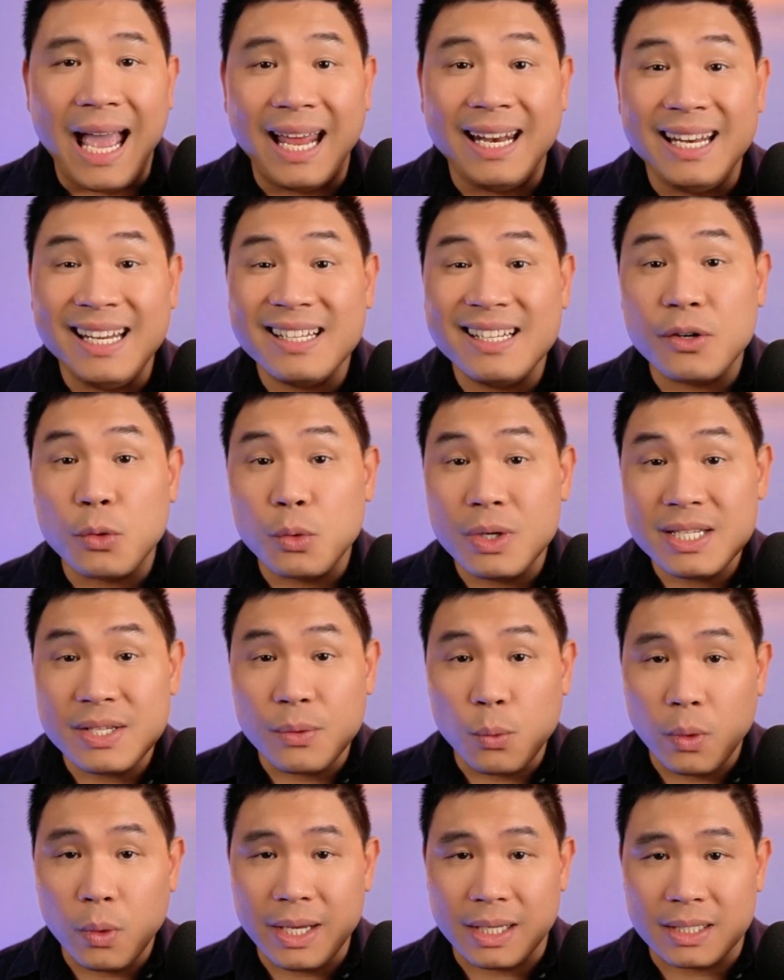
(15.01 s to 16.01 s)
And in the
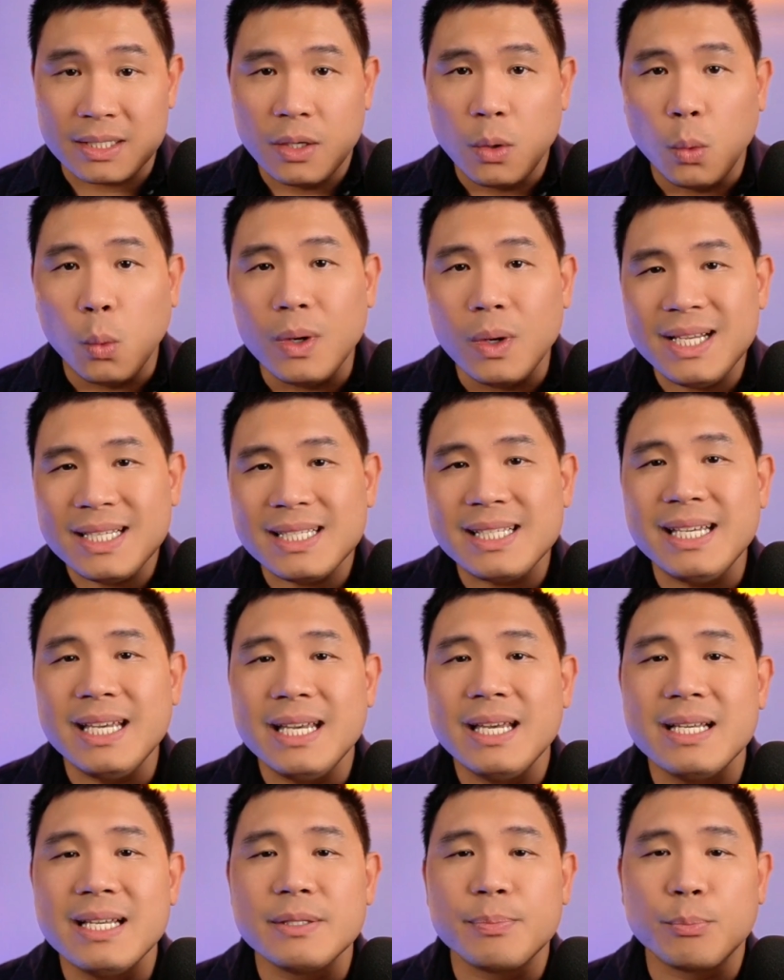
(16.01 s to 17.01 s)
recent weeks, we see
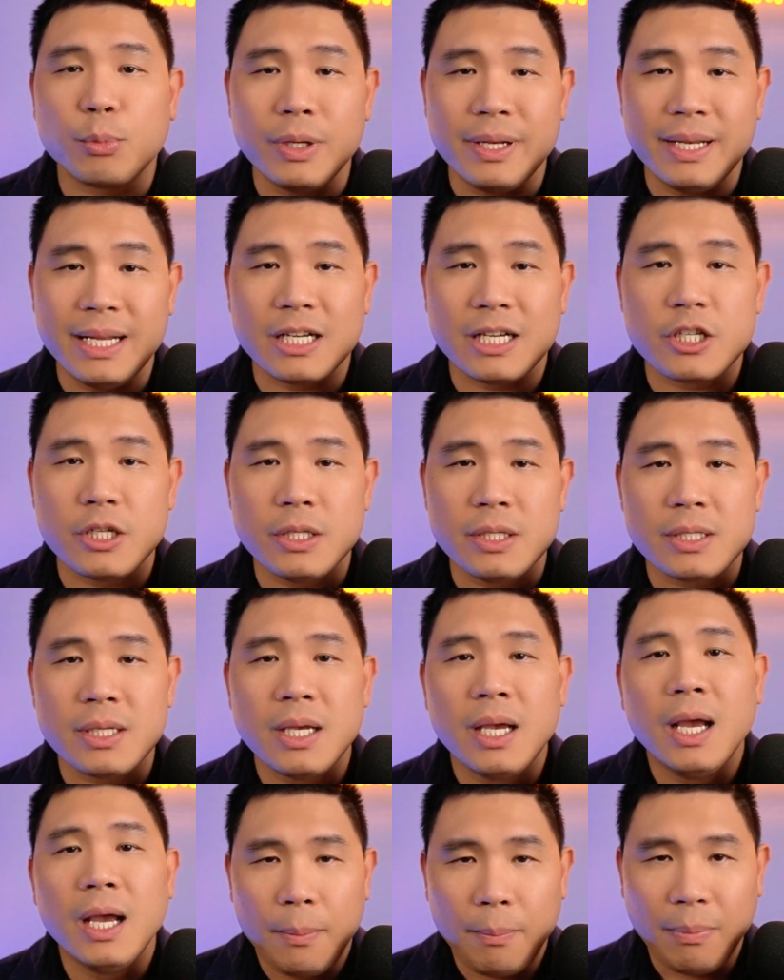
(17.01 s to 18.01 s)
his predictions
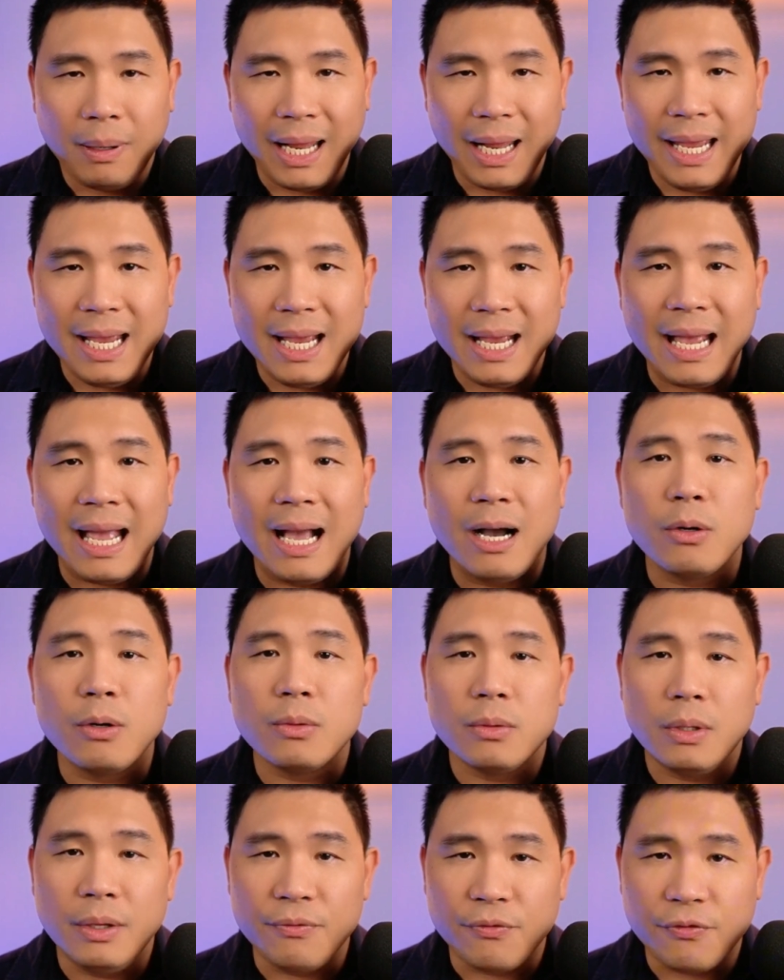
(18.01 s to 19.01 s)
playing out
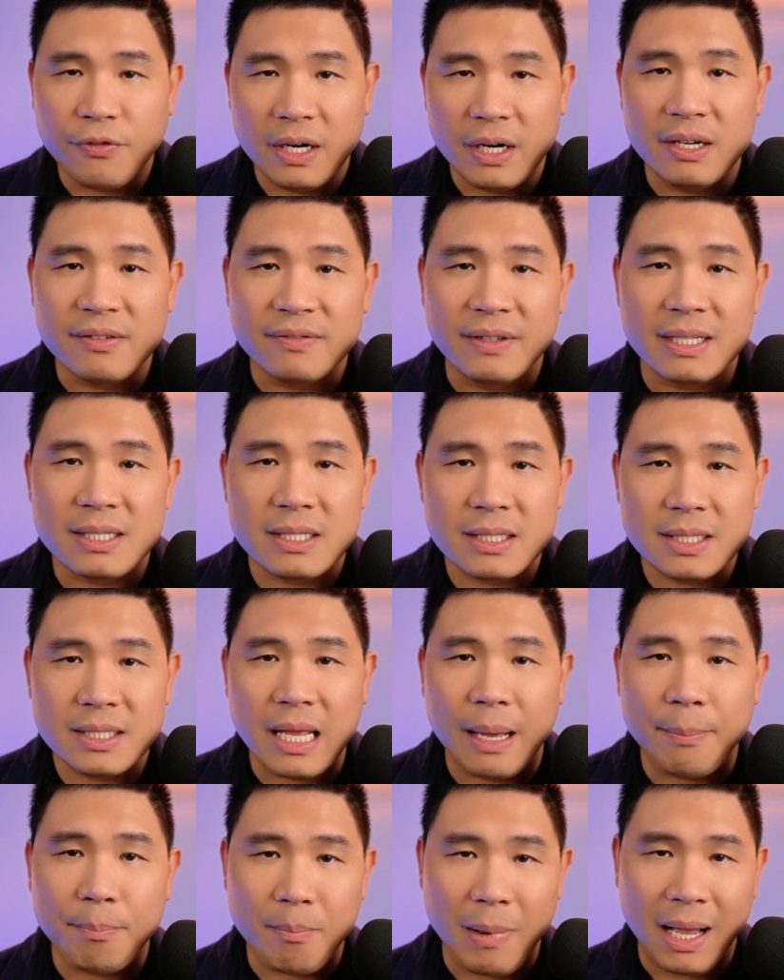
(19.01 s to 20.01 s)
in front of us
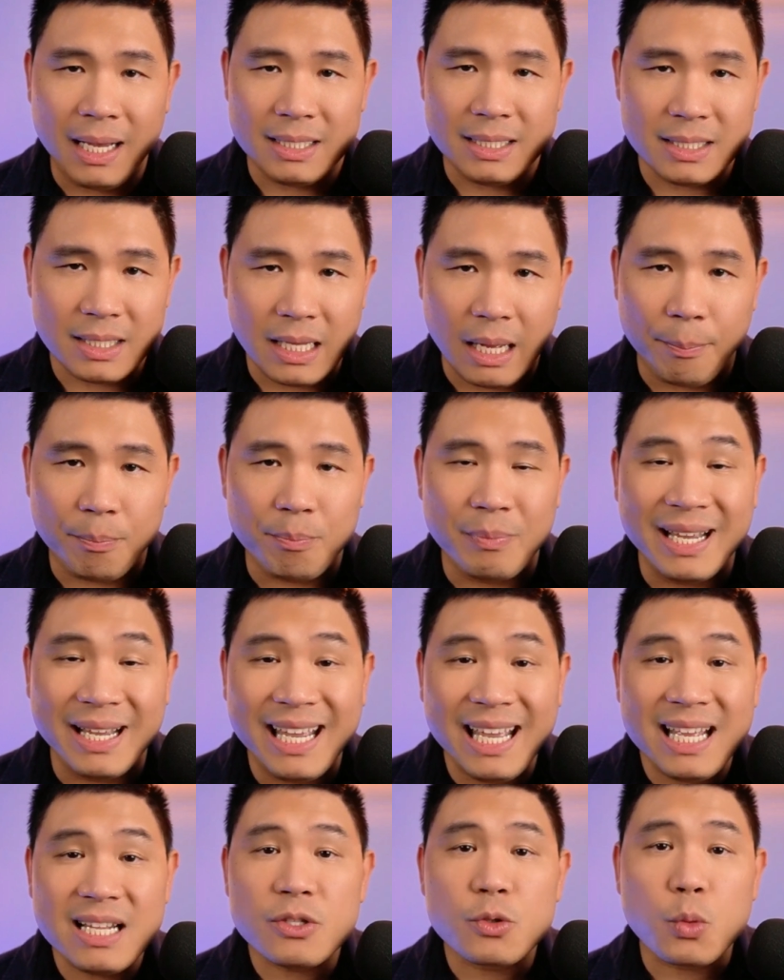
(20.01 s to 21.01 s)
step by step,
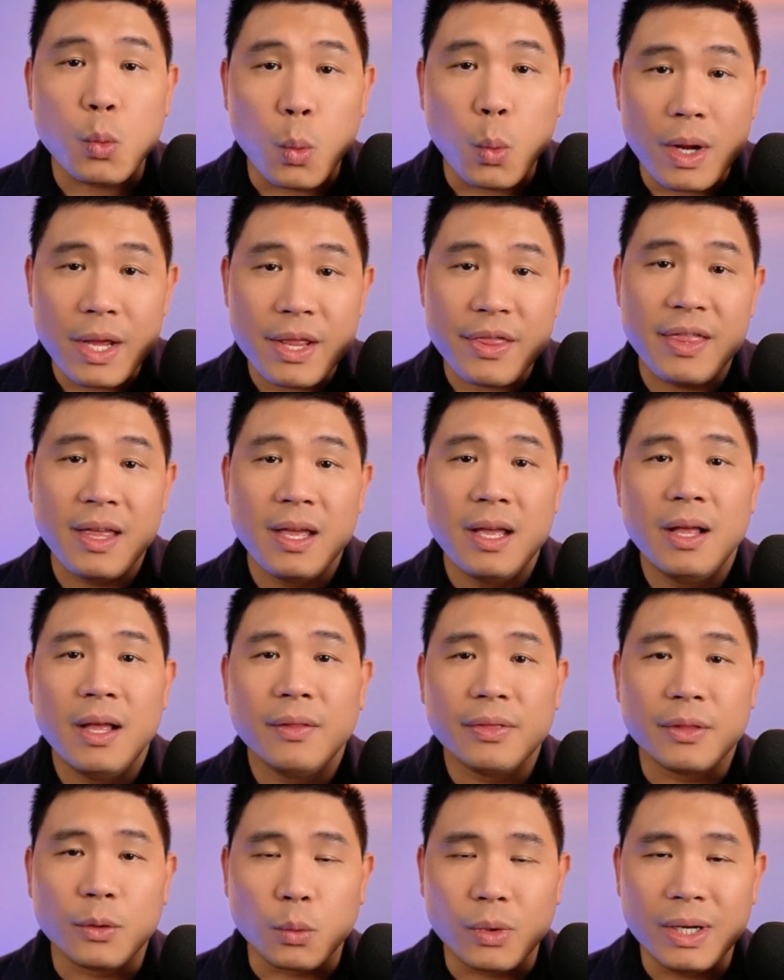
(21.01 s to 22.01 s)
begins with
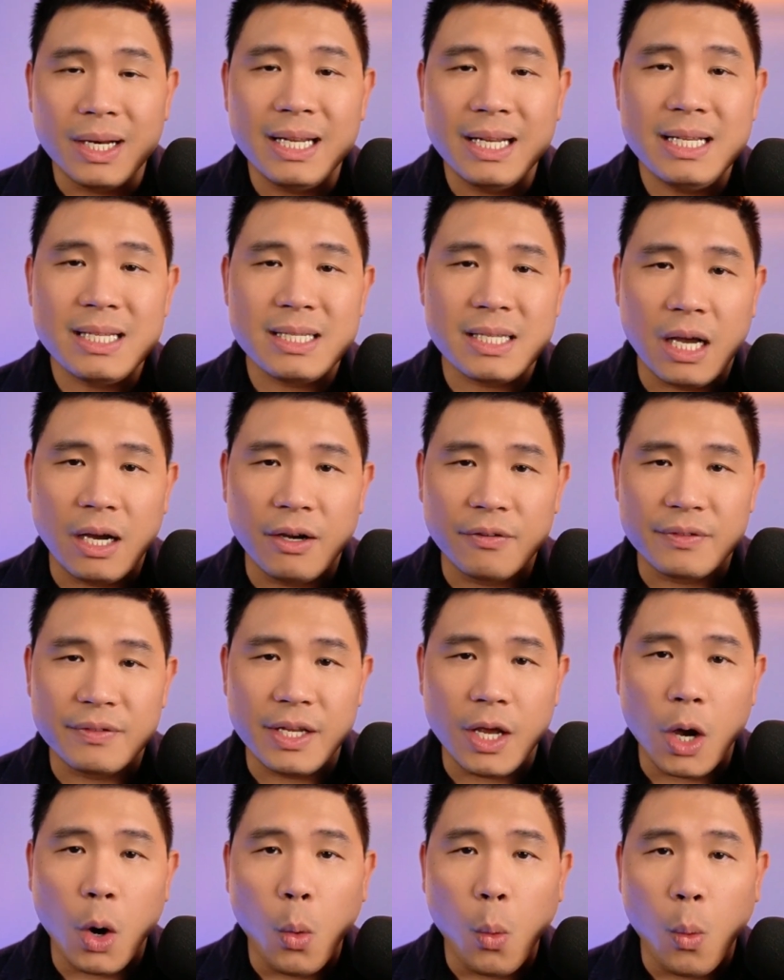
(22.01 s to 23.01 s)
the release of
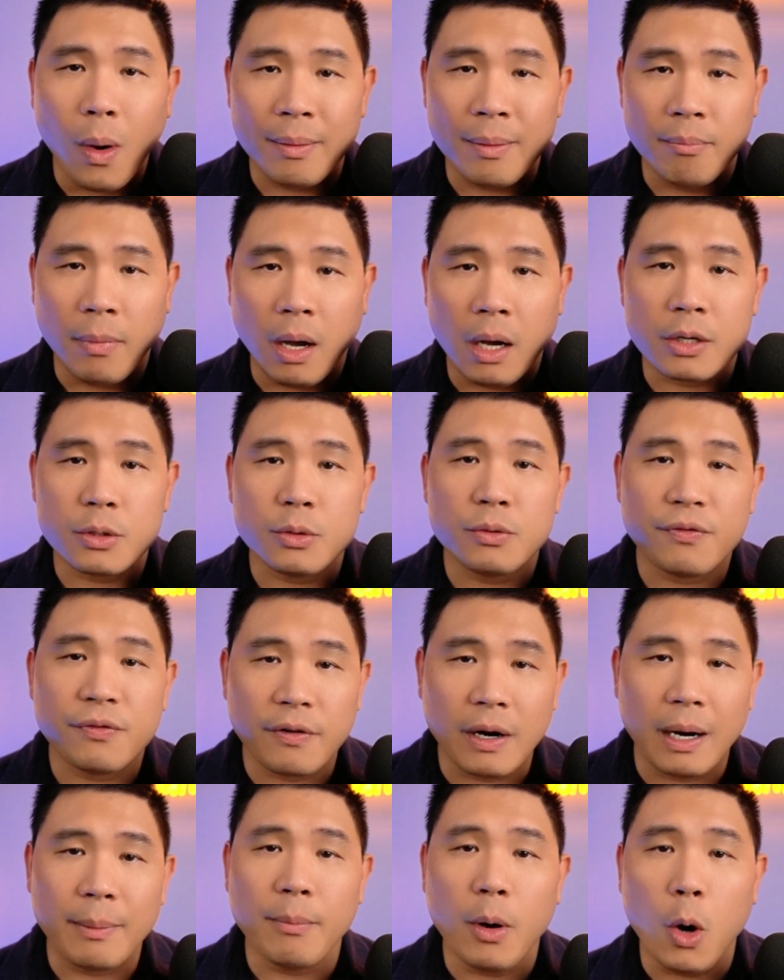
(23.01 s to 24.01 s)
the O1 model
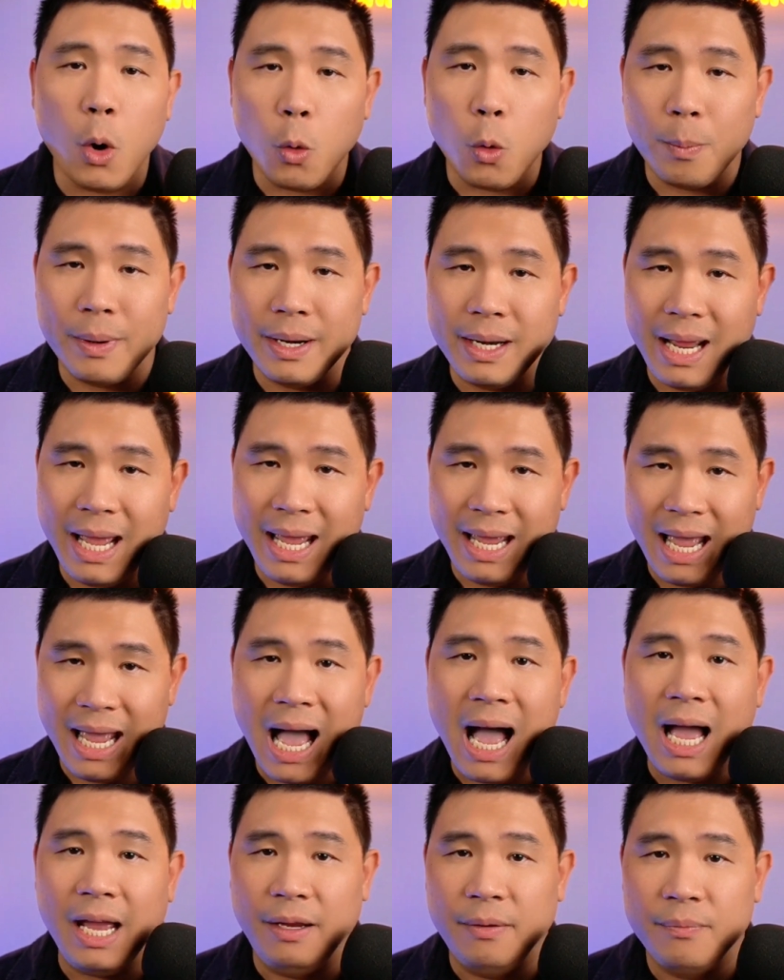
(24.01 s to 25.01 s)
from
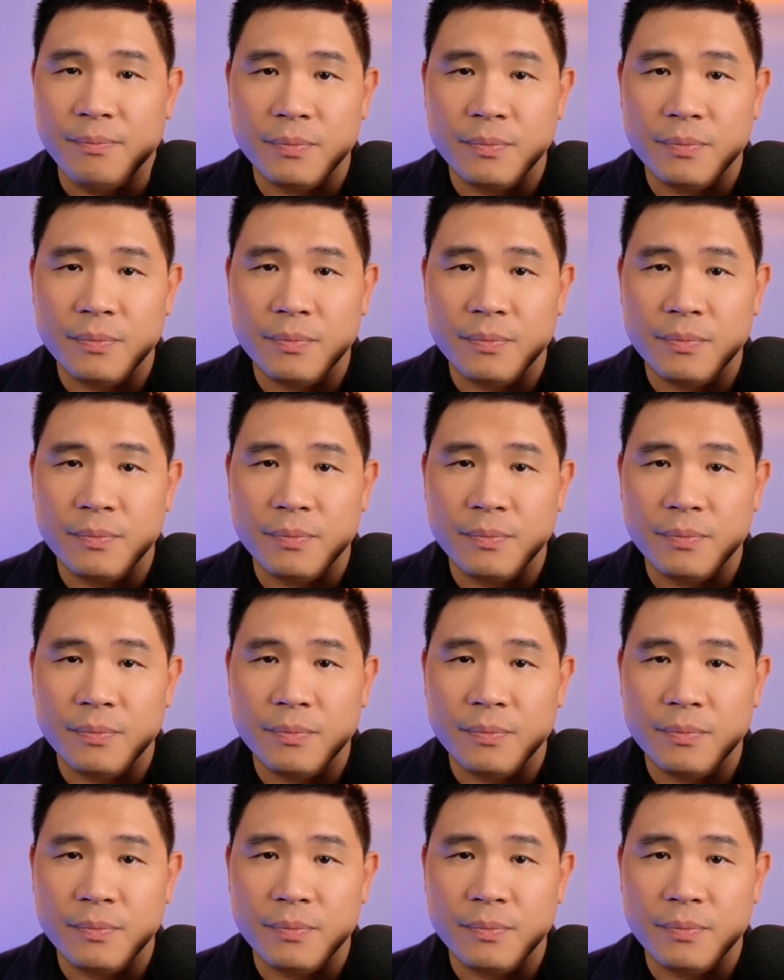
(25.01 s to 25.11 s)
OpenAI